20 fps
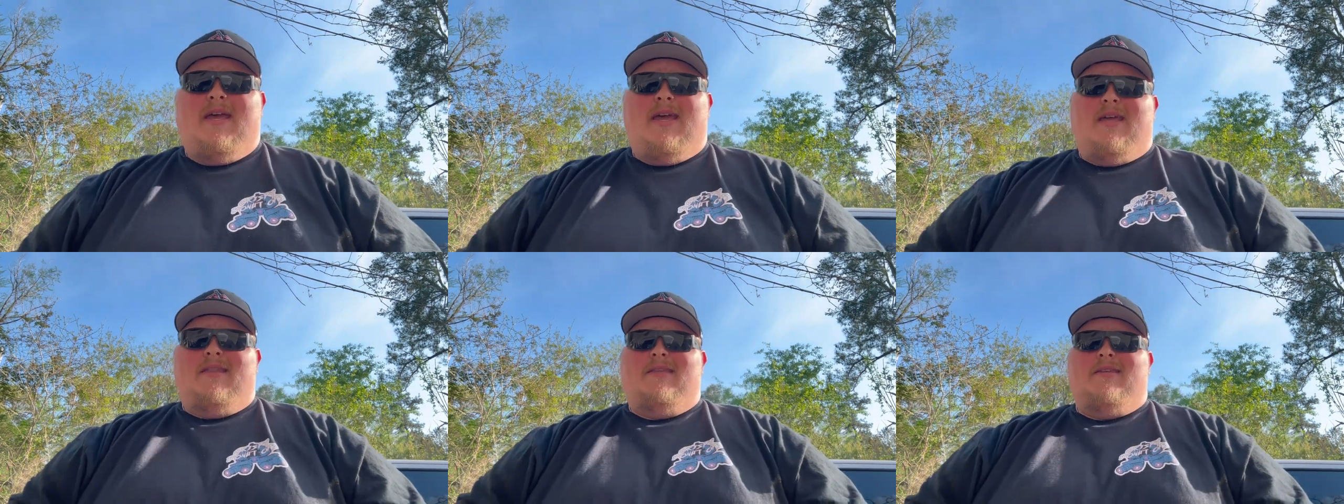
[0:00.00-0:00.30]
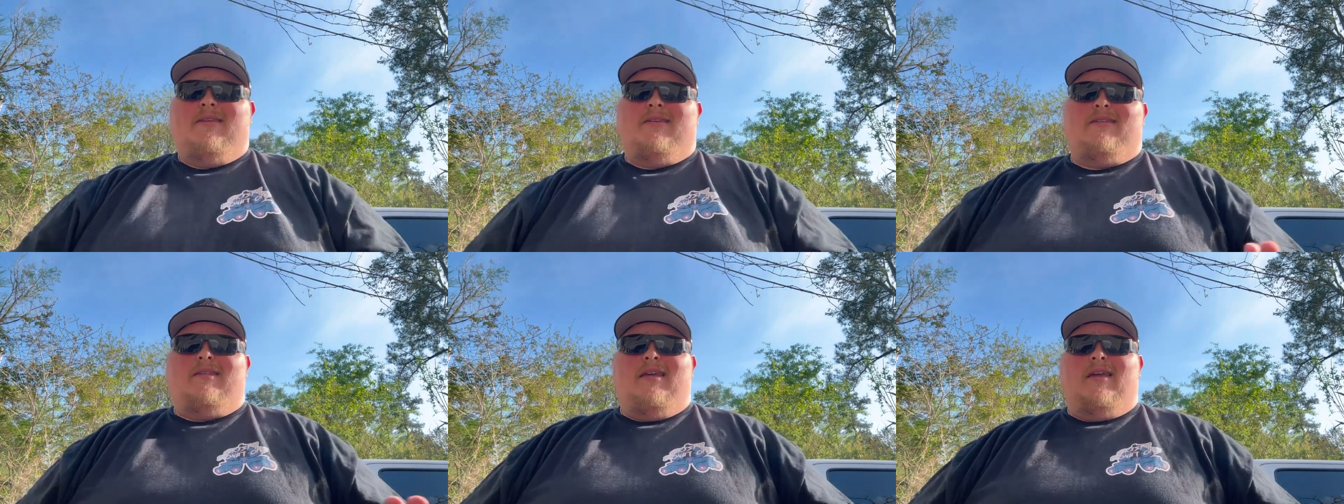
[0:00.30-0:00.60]
And
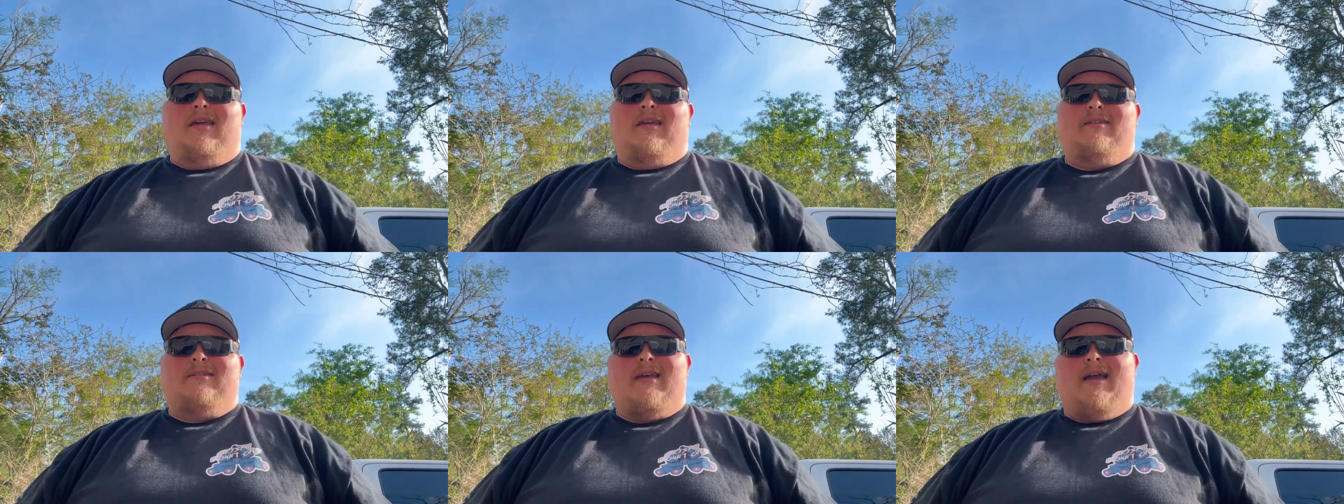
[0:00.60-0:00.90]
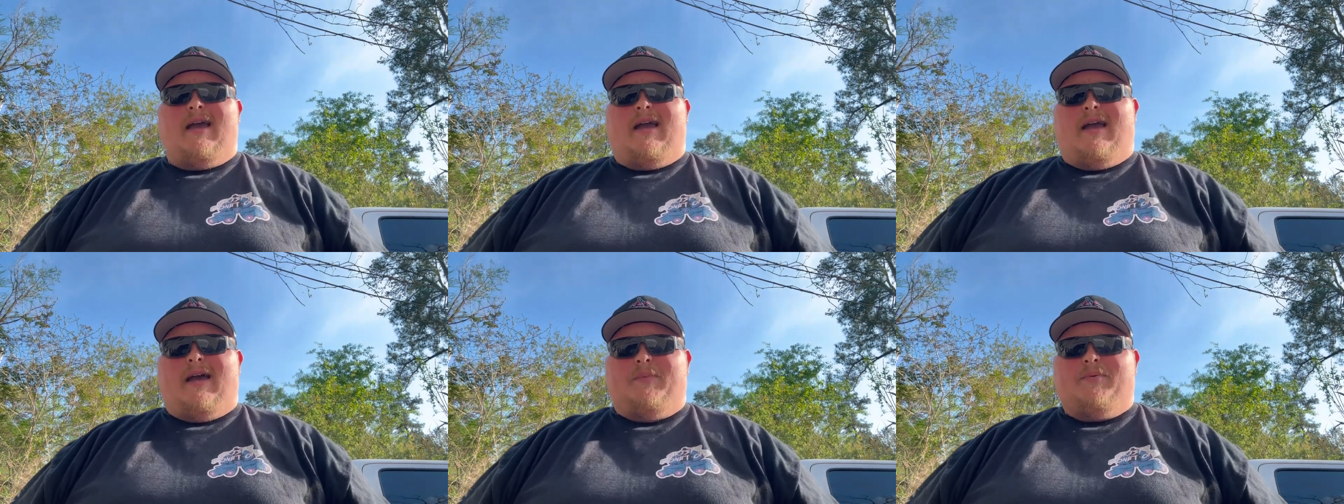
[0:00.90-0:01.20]
this thing is
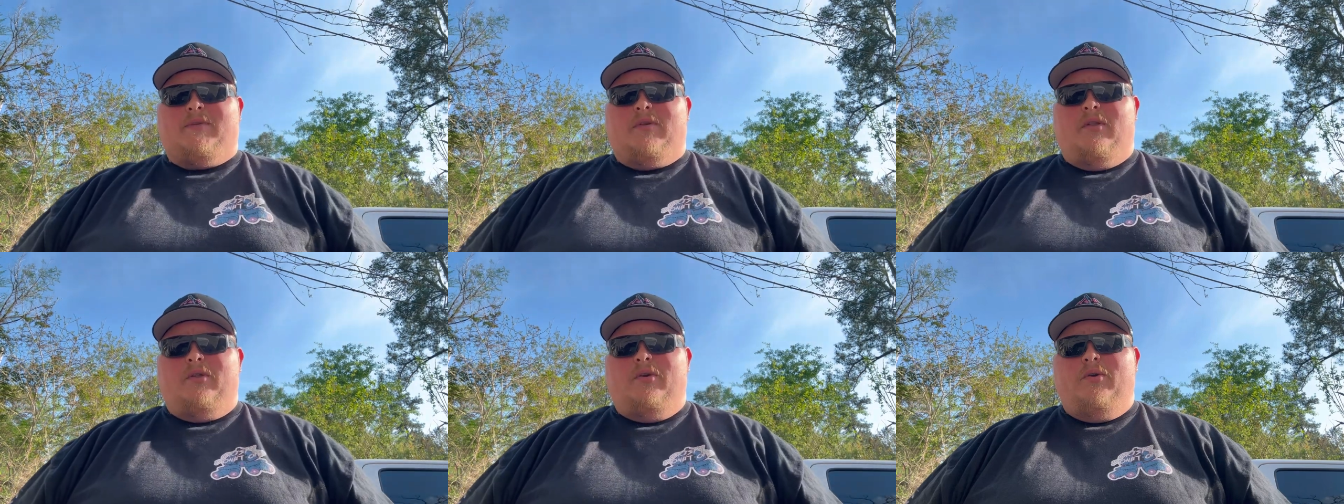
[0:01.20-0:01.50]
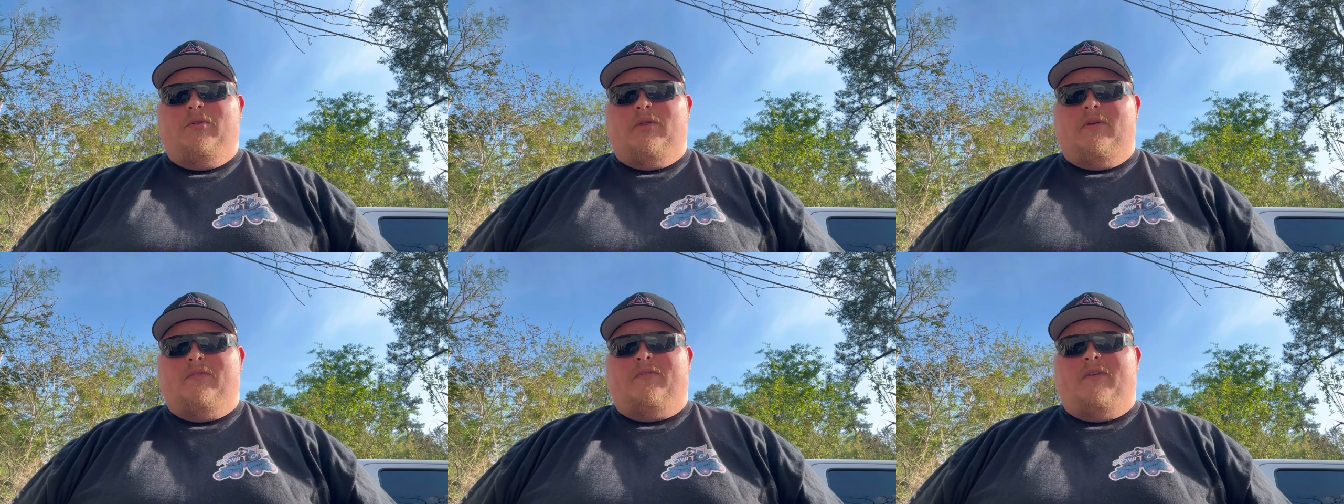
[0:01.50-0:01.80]

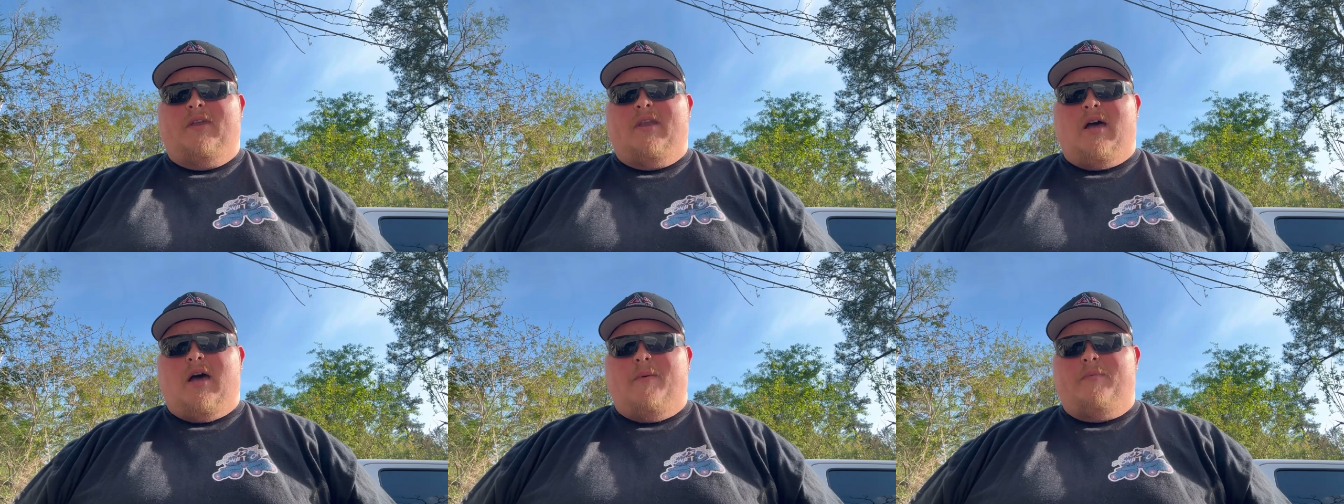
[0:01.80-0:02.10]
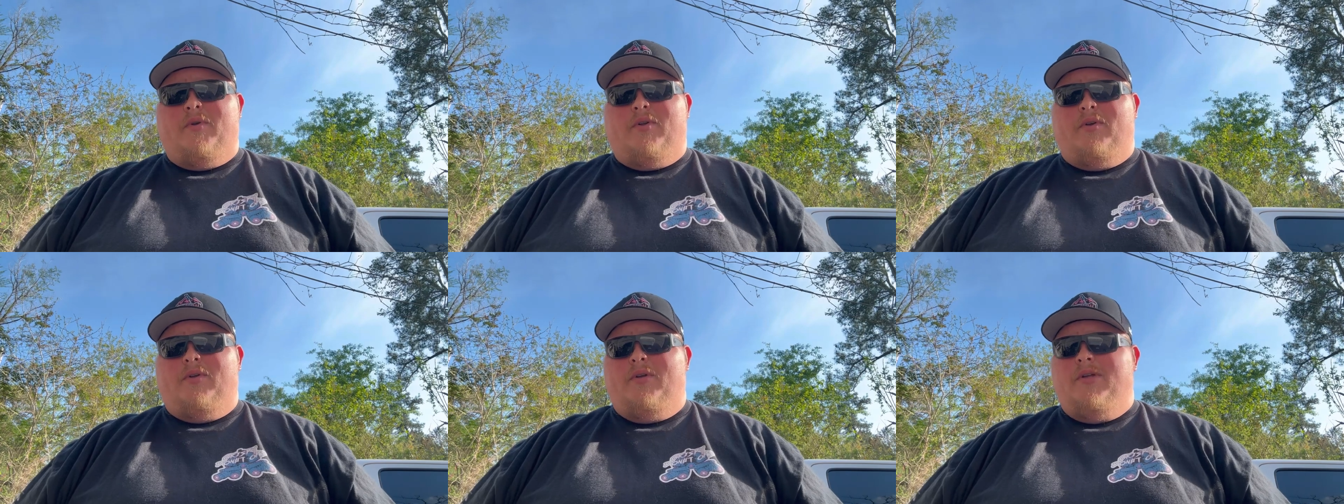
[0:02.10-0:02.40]
absolutely
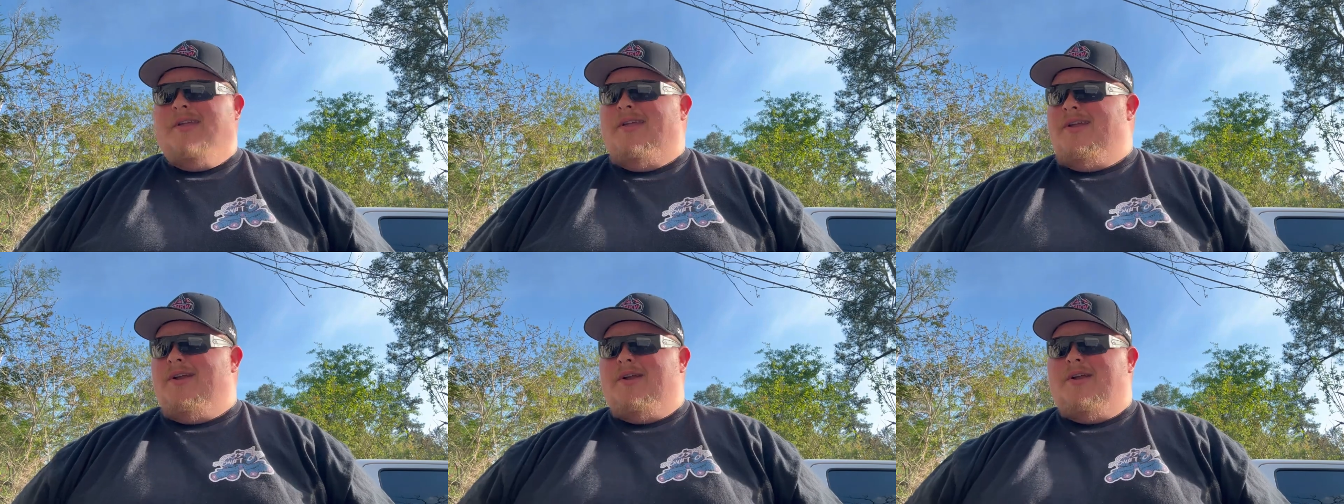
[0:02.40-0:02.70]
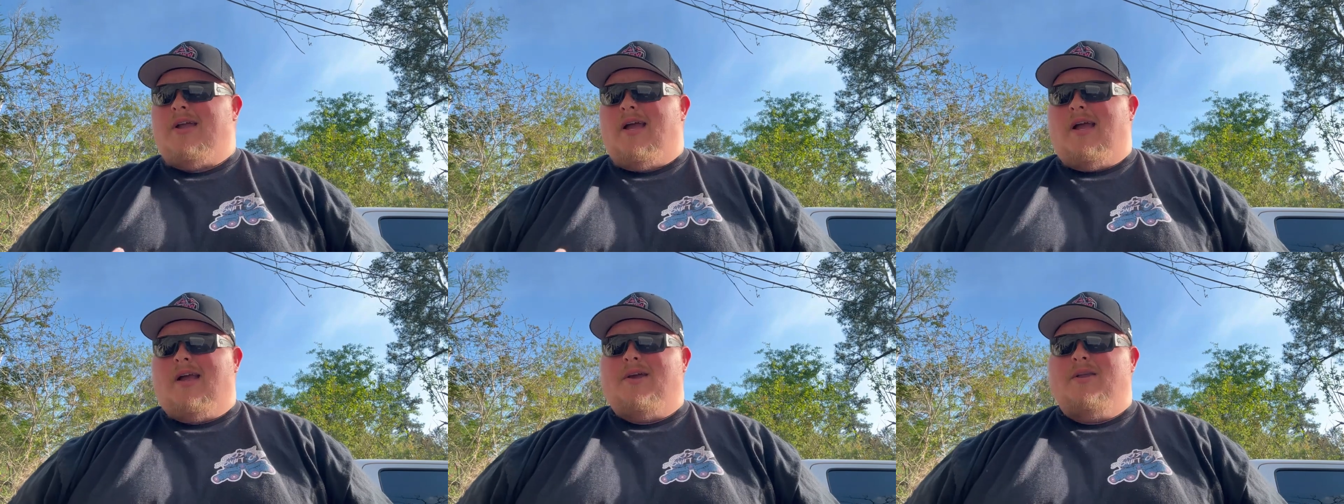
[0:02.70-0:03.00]
phenomenal. You're
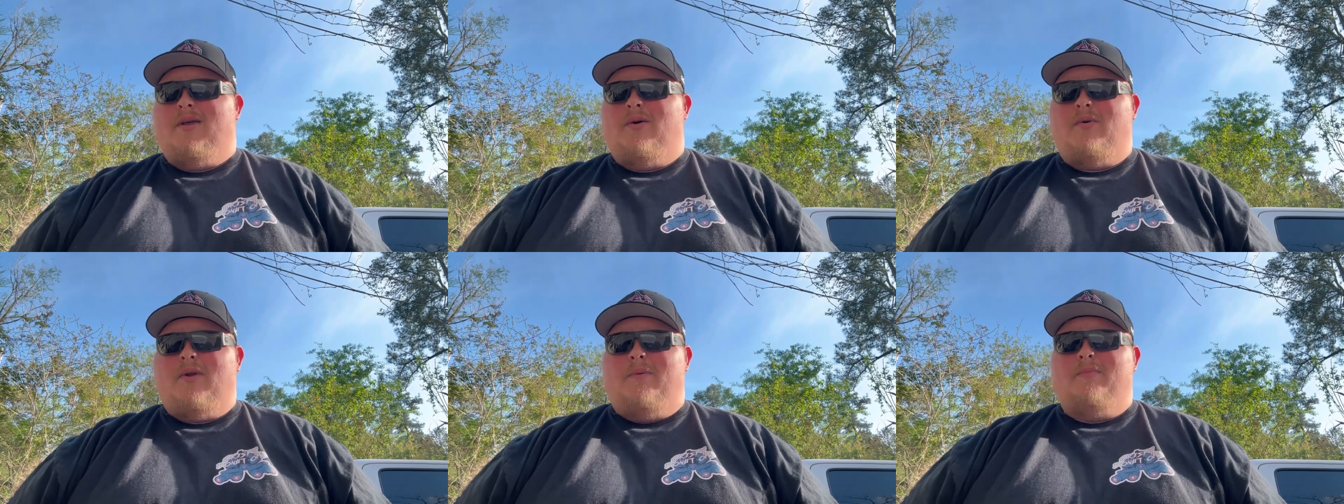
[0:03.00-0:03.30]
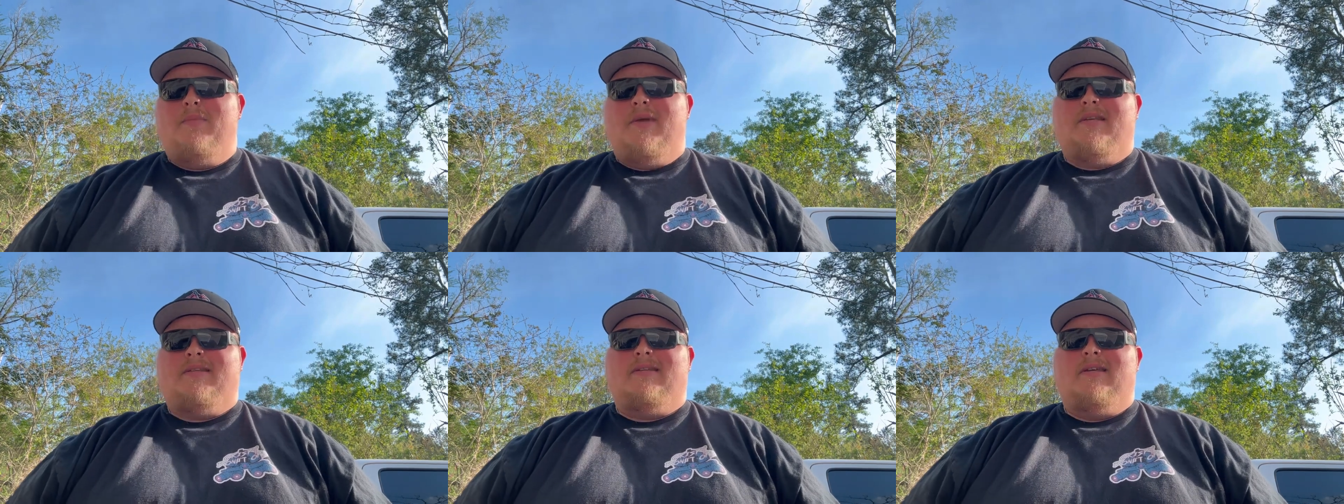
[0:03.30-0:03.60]
not going to want to
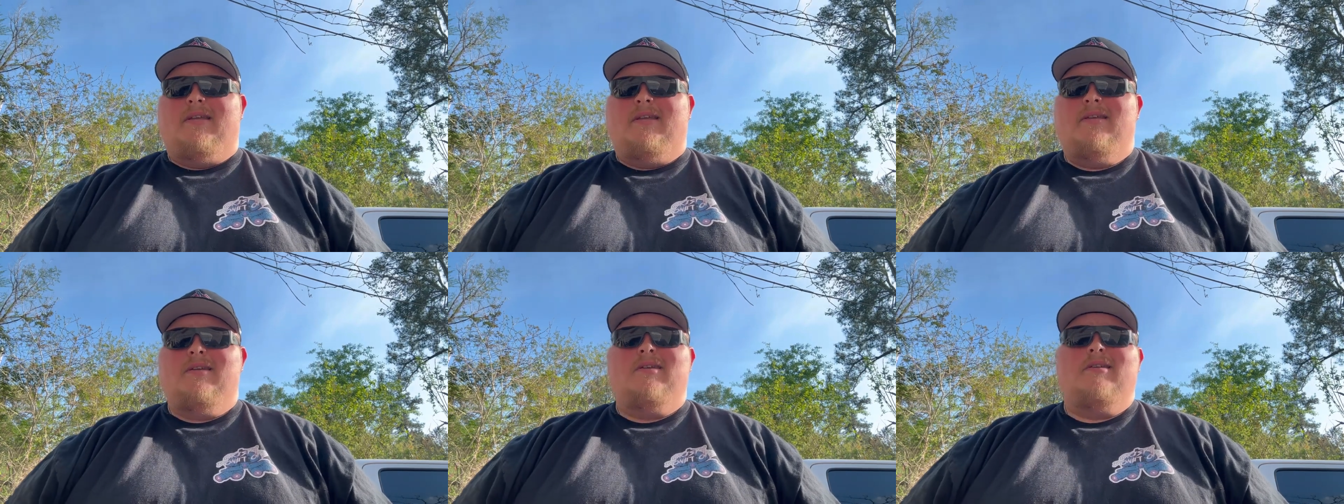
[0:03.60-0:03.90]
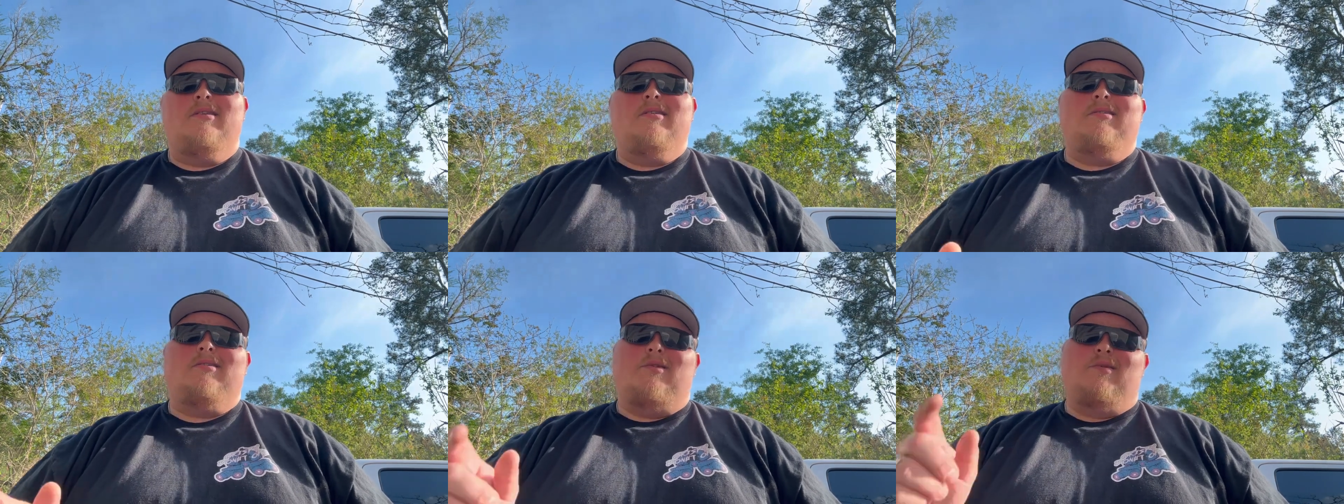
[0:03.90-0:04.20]
miss it,
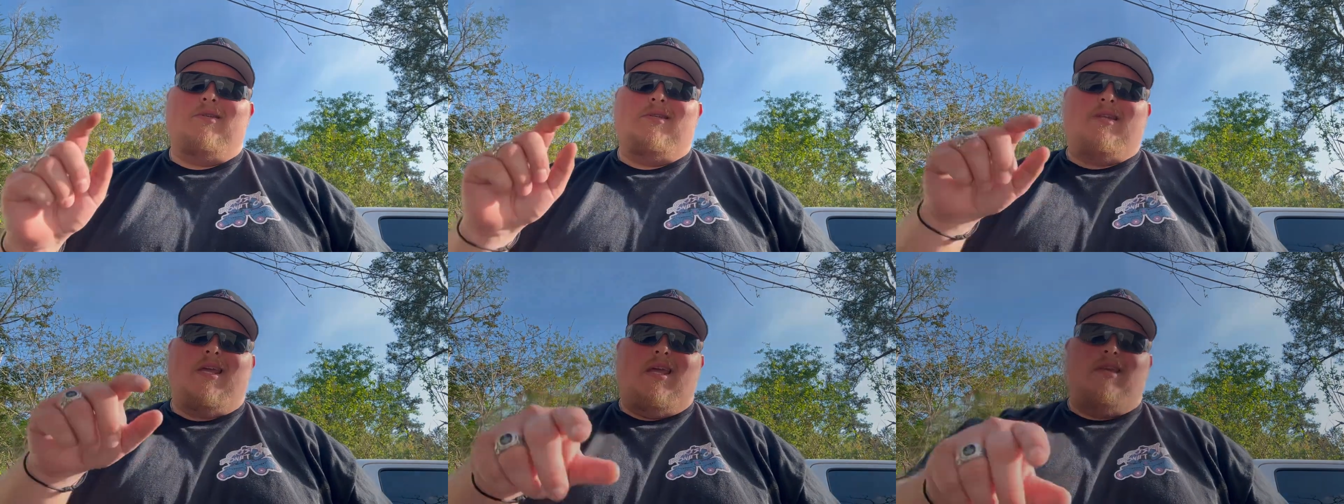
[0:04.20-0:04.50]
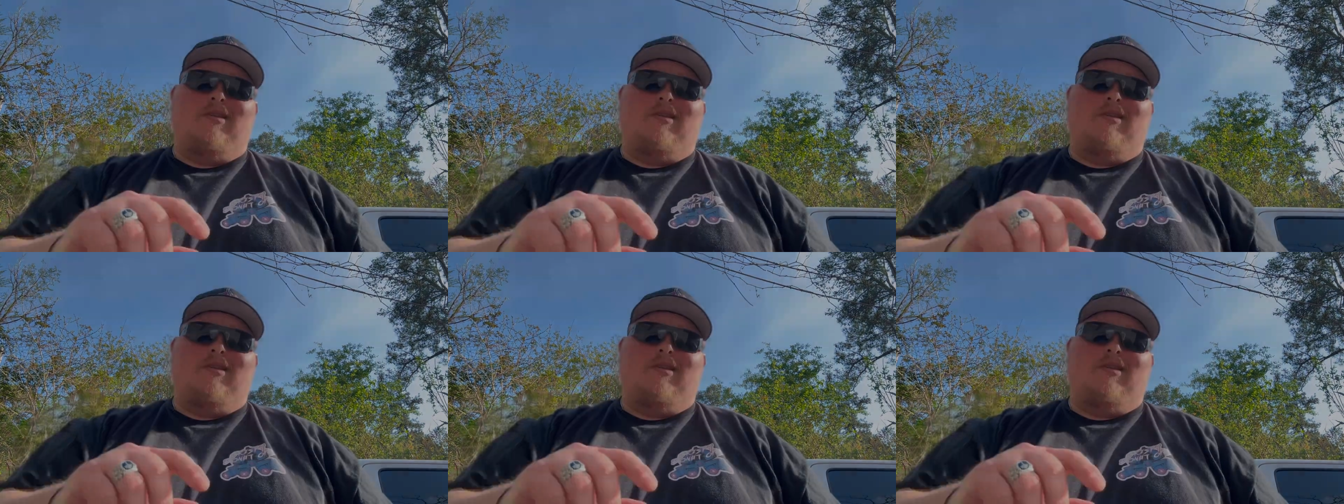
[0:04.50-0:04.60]
so stay